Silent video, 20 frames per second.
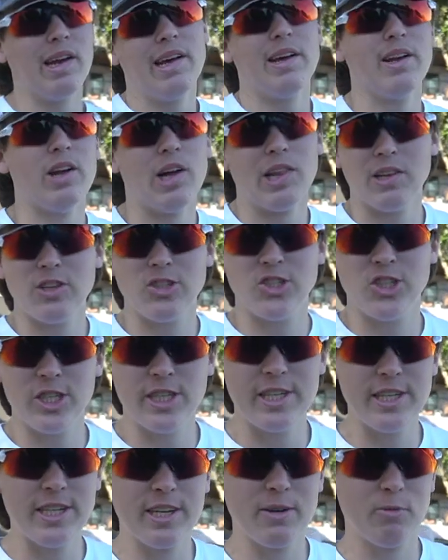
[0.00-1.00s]
hit on the
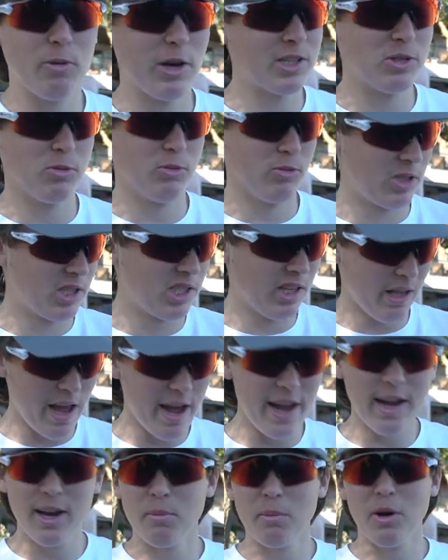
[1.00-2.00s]
jig. Weston was
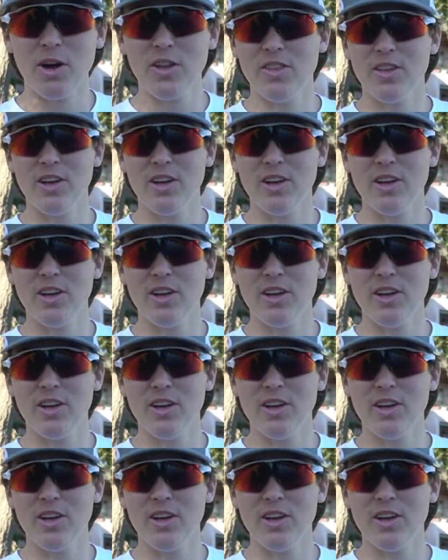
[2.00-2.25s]
slaying him on